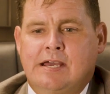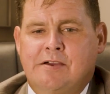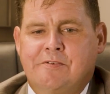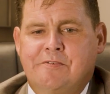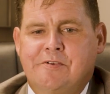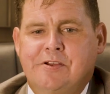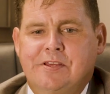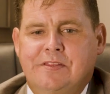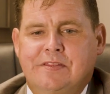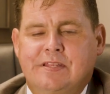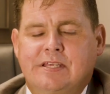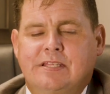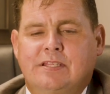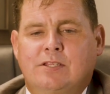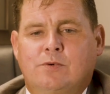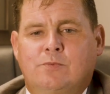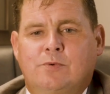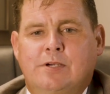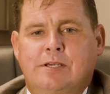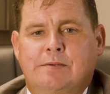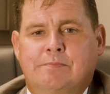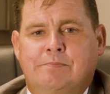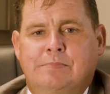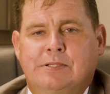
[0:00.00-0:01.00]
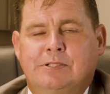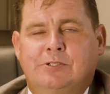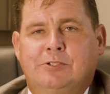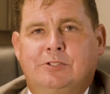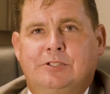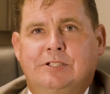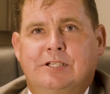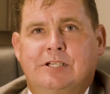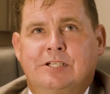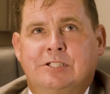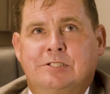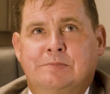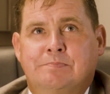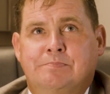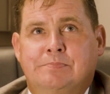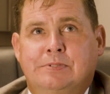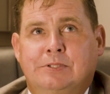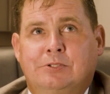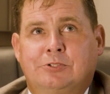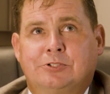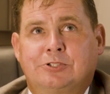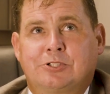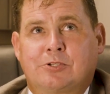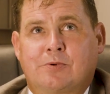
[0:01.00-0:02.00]
Everything that we build is
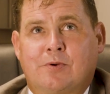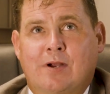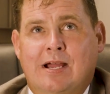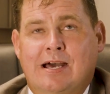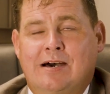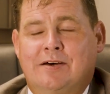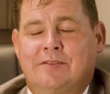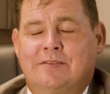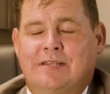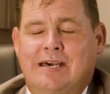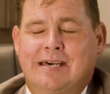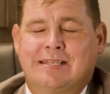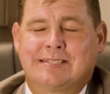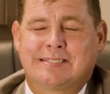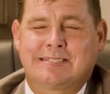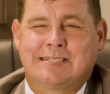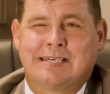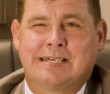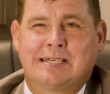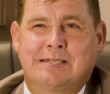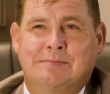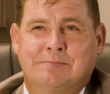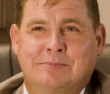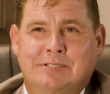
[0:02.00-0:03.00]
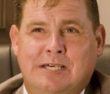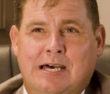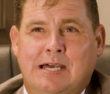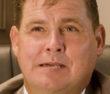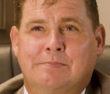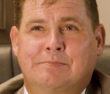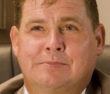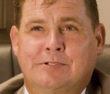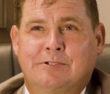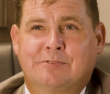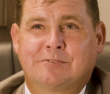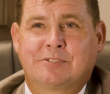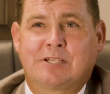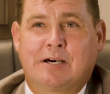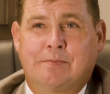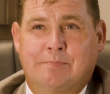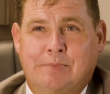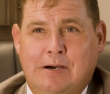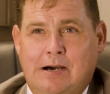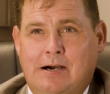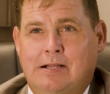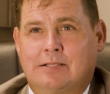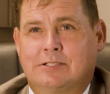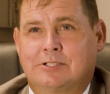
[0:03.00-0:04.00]
built around that same type of
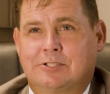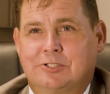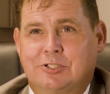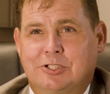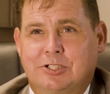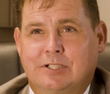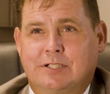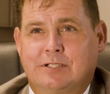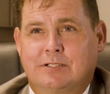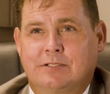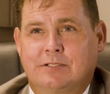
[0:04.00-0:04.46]
topology.